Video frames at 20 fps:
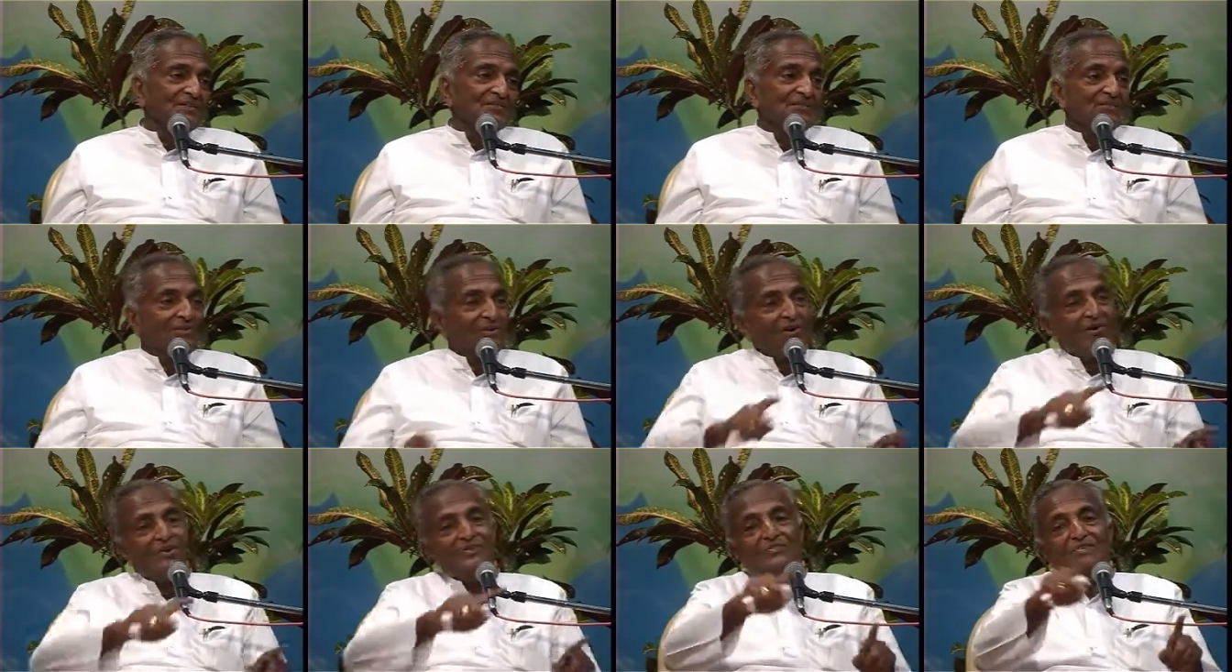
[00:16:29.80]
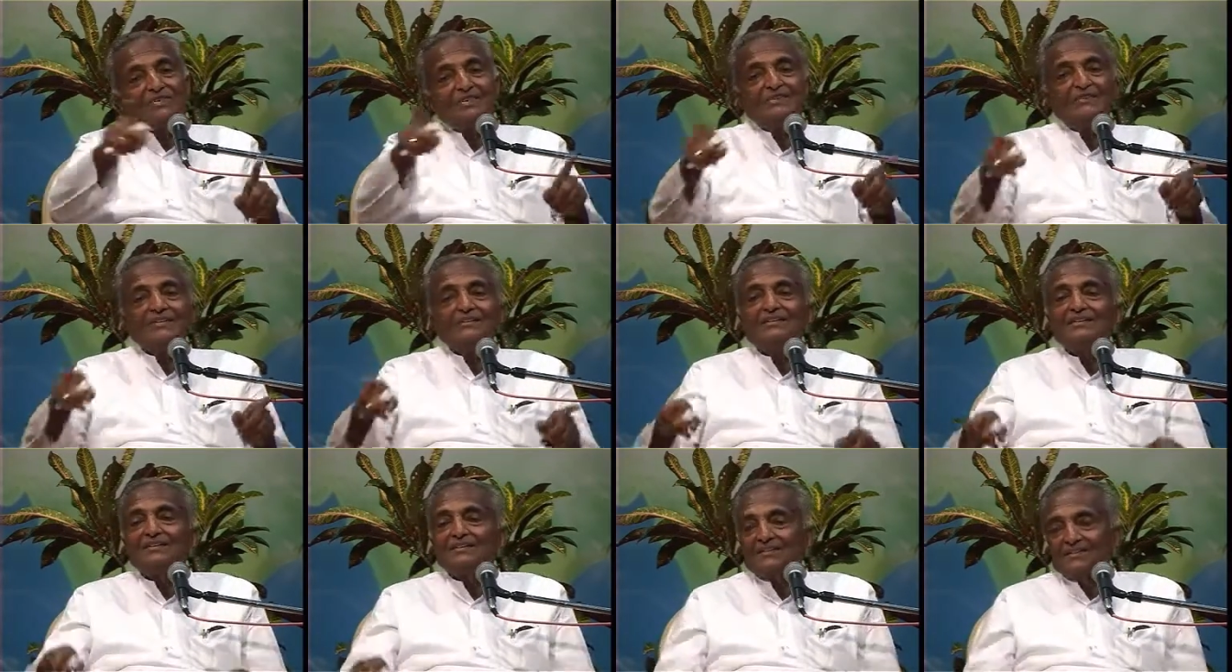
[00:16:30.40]
We all say
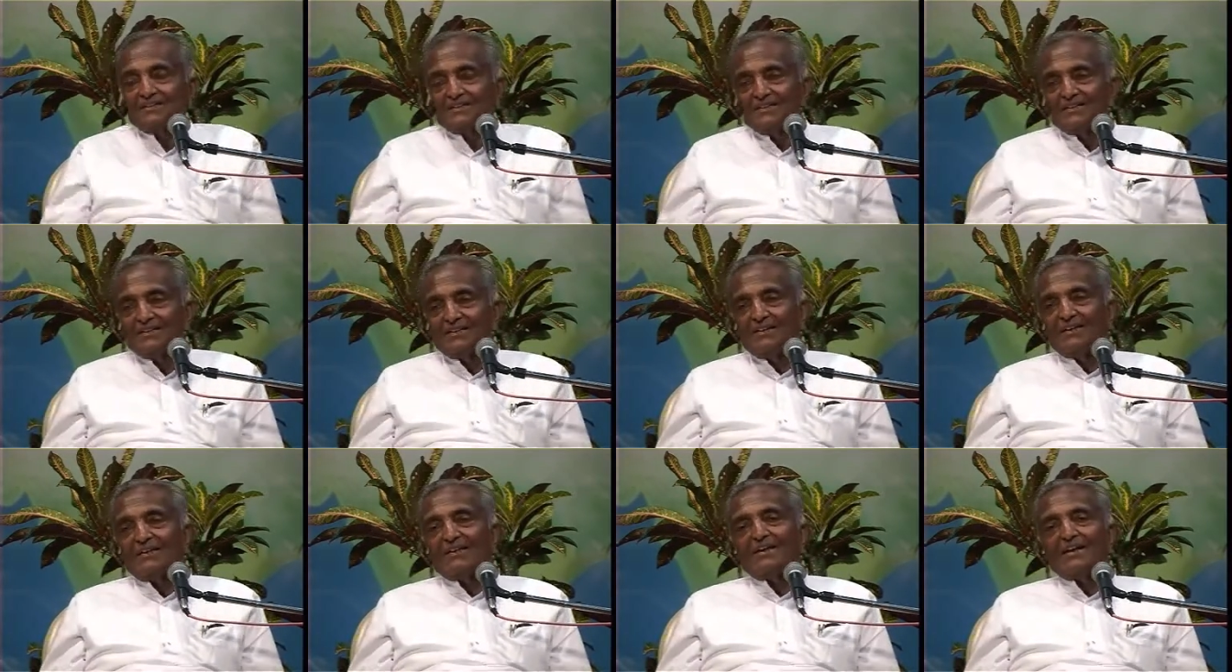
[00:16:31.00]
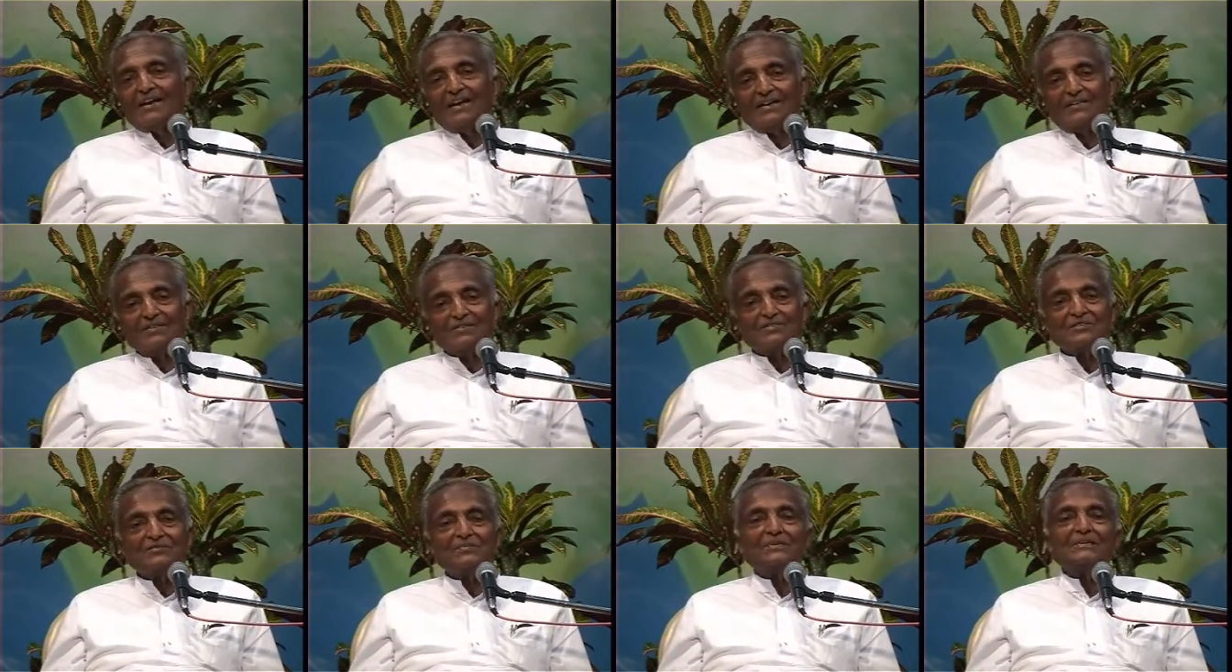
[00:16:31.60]
that thing. I
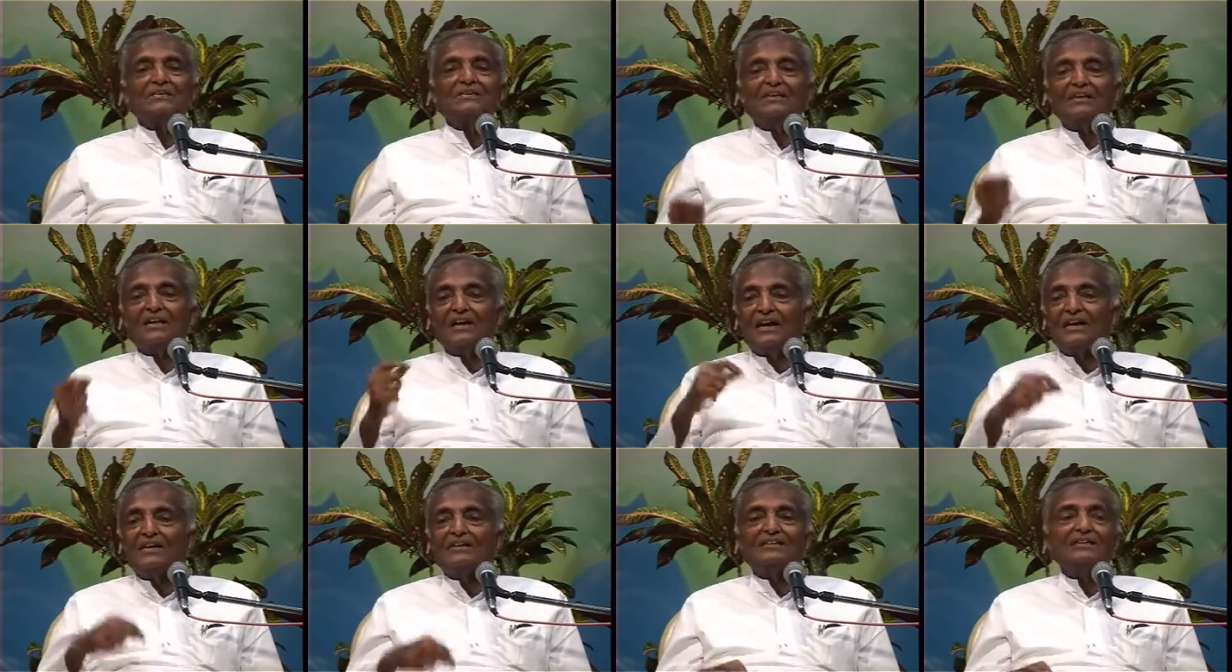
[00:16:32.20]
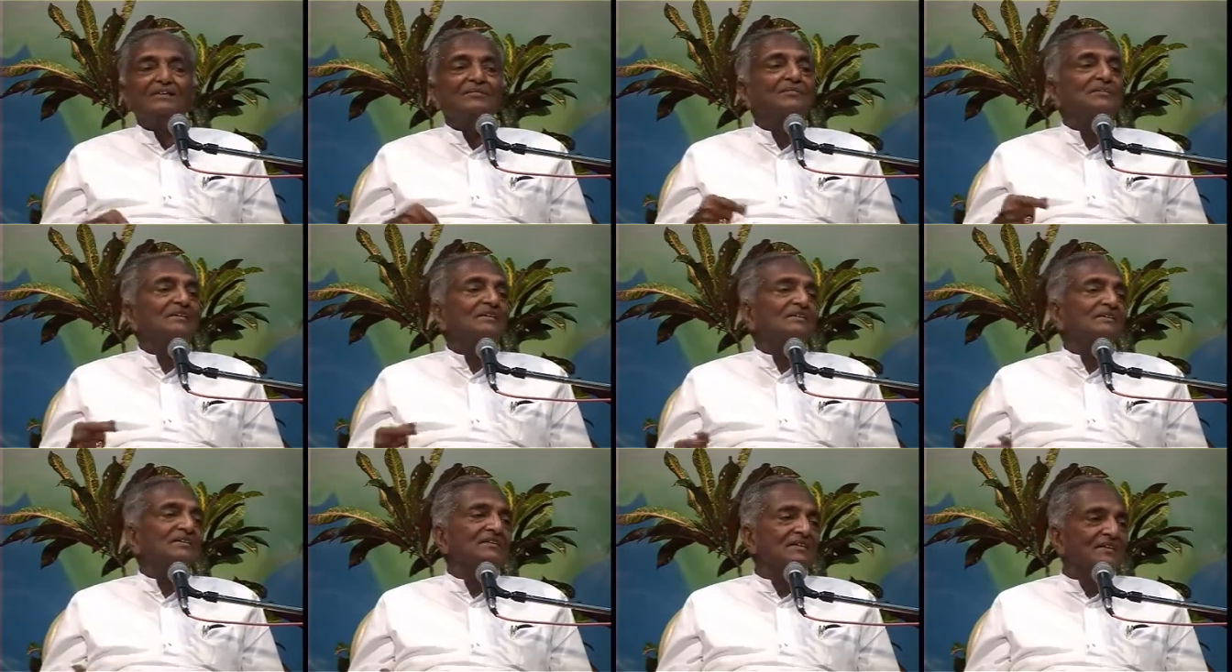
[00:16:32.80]
am speaking, I am
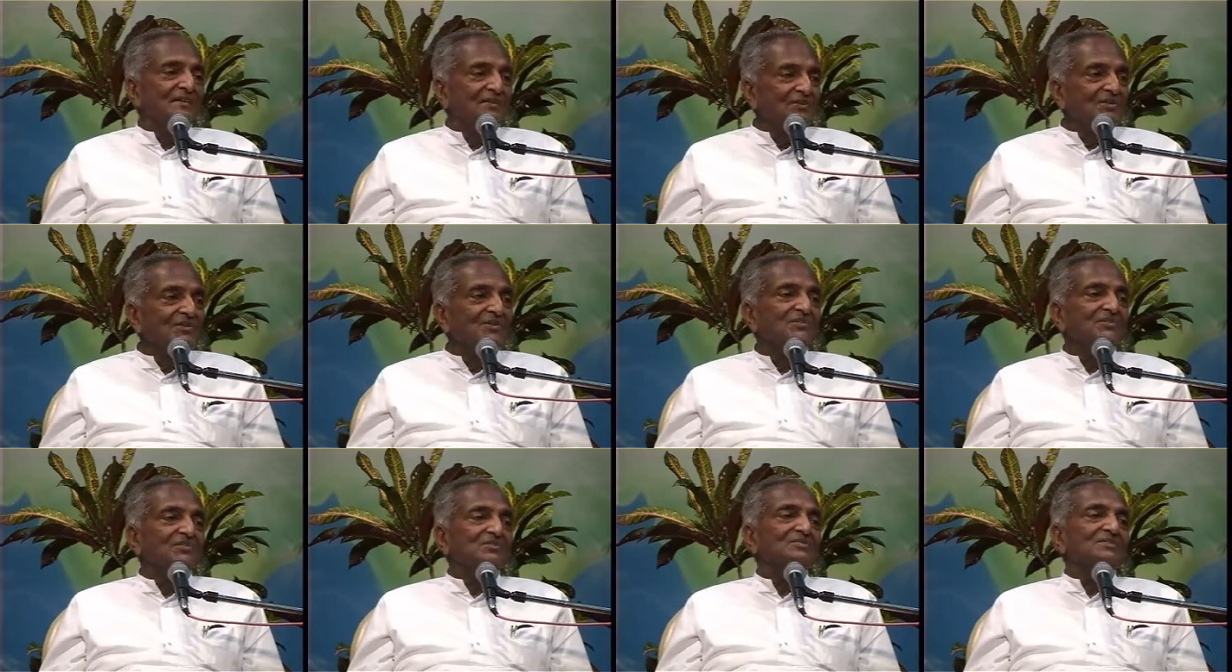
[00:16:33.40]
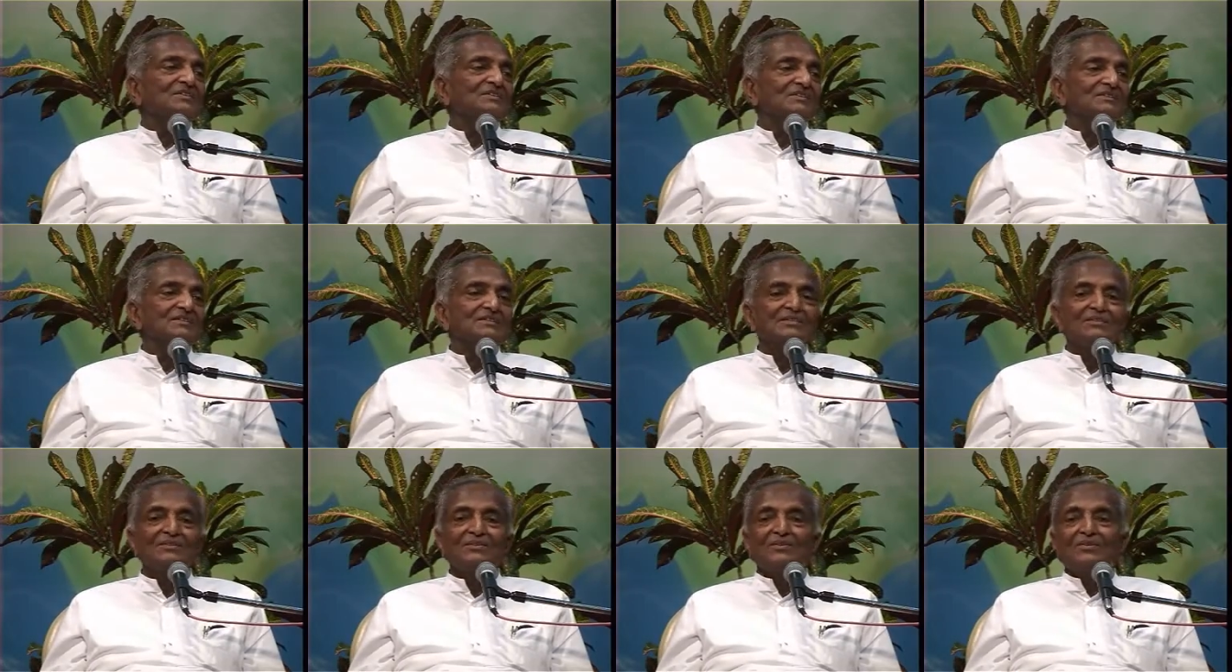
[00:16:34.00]
eating and all those things.